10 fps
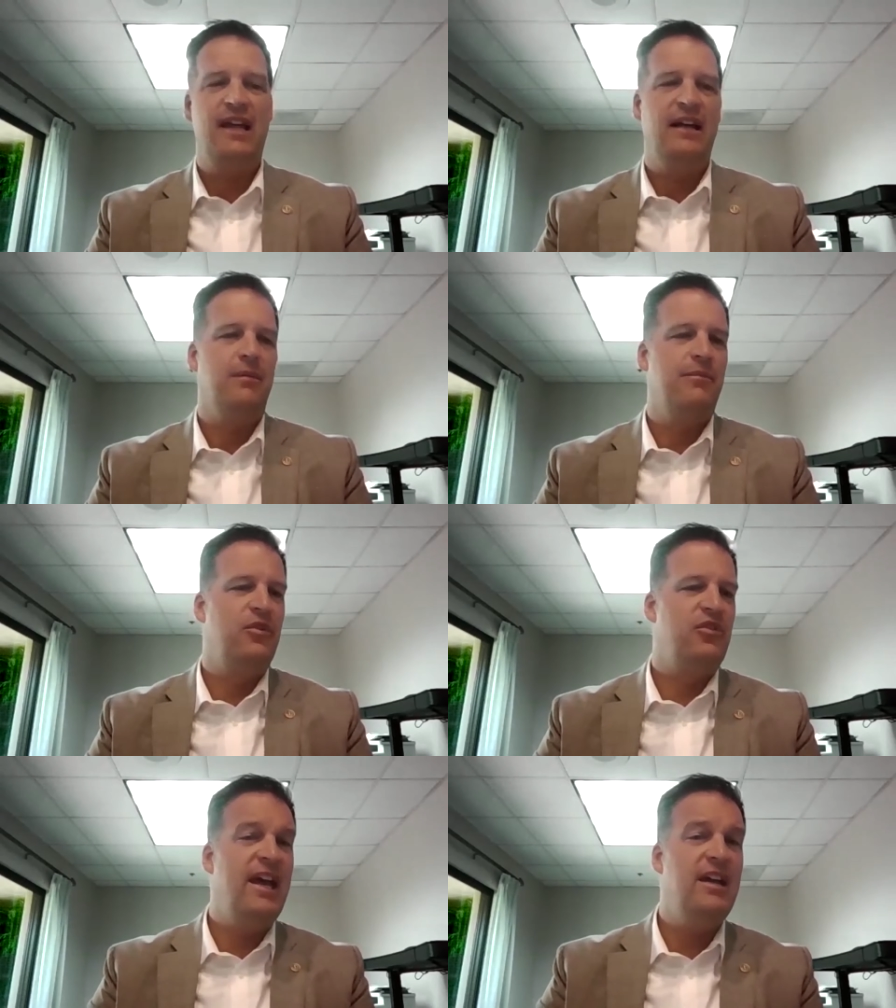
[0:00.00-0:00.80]
thank them
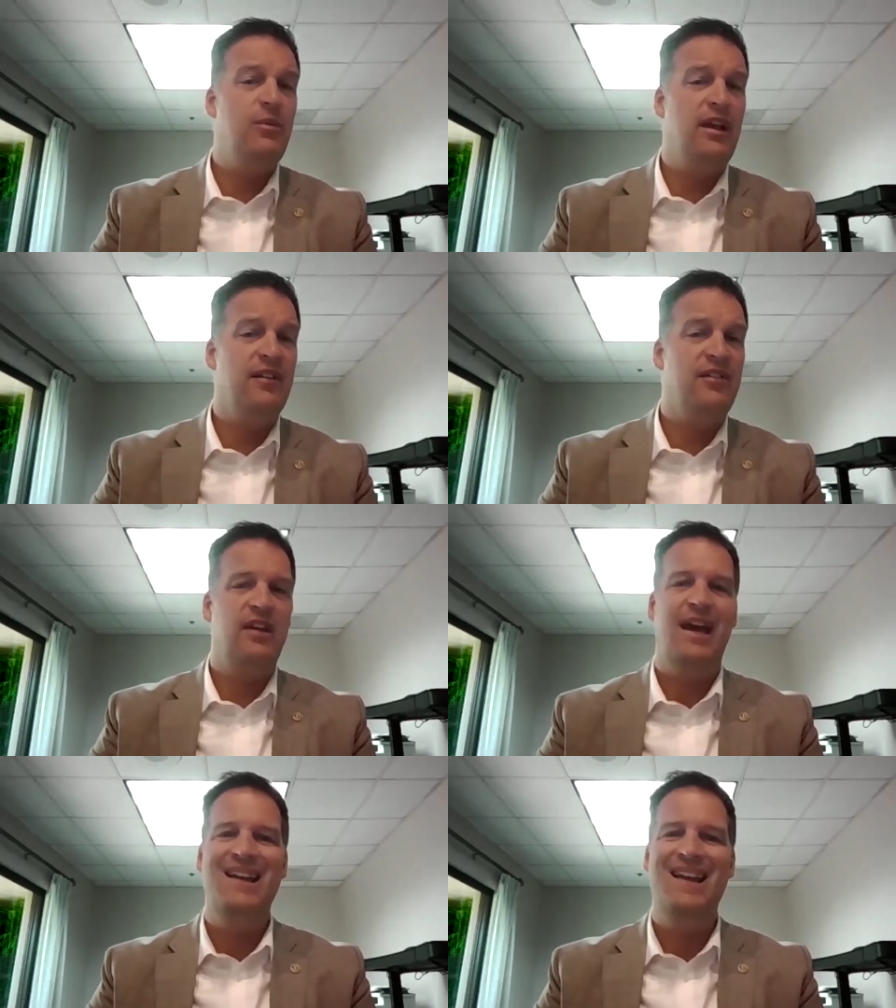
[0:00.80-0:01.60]
for staying with
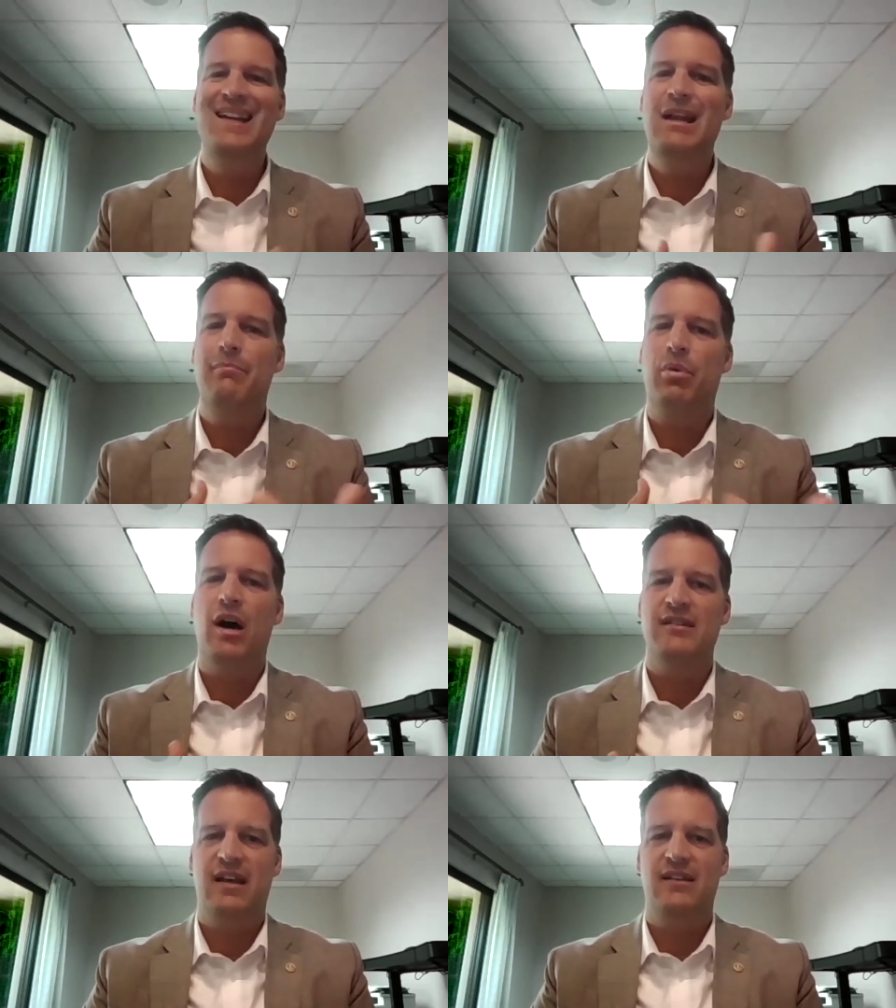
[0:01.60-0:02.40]
us, and in the
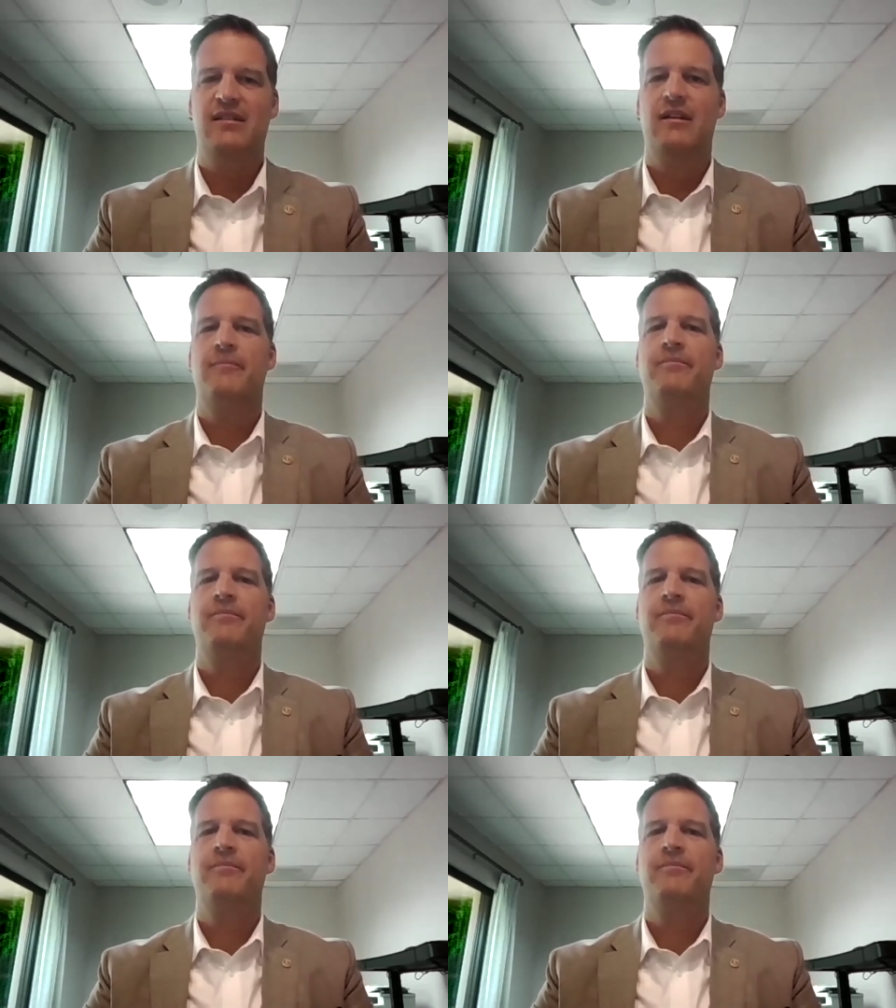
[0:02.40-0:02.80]
process,